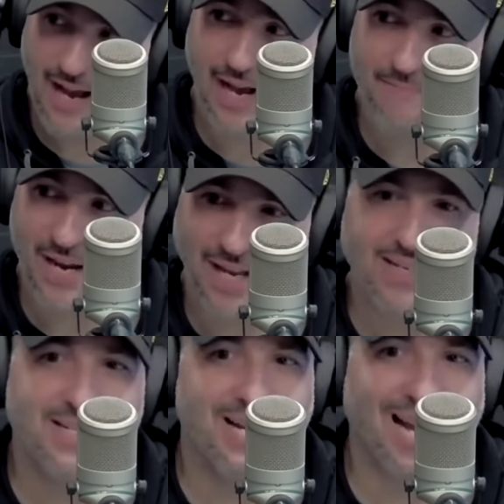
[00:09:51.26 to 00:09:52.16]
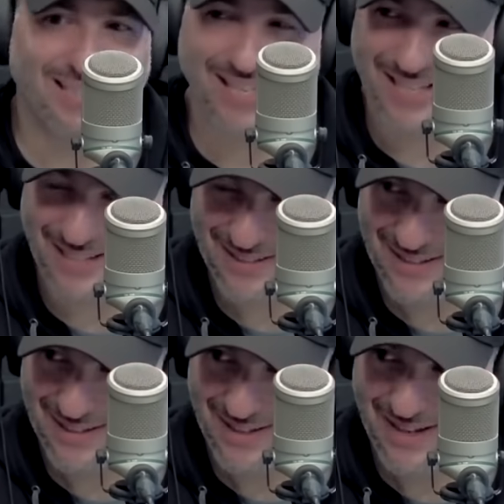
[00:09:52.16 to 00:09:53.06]
I'm not knocking it.
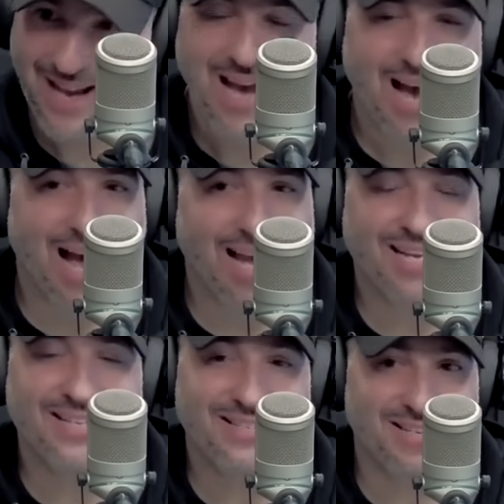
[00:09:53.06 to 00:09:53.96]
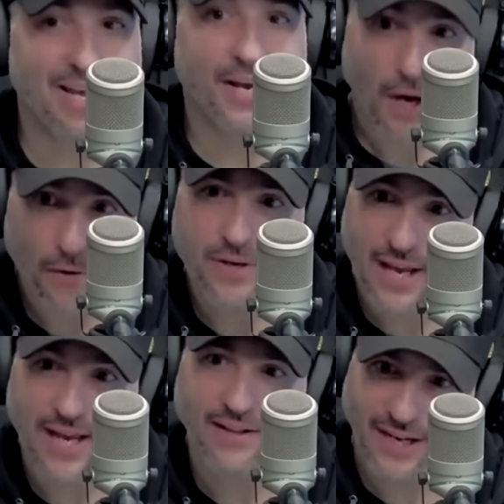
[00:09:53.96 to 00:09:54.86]
I can say,
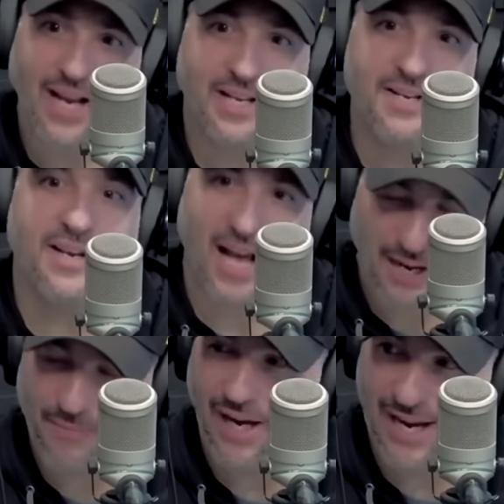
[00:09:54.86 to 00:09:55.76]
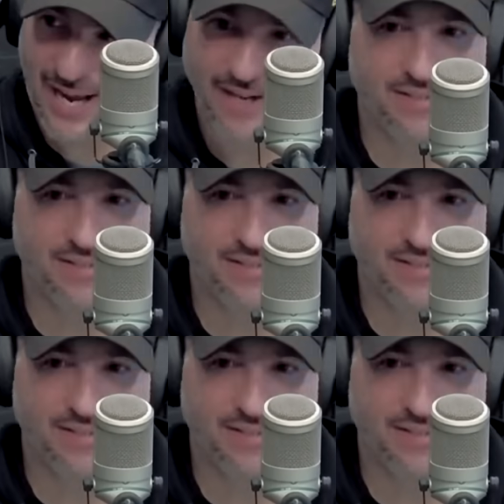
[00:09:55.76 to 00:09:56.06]
okay, like I can nod my head.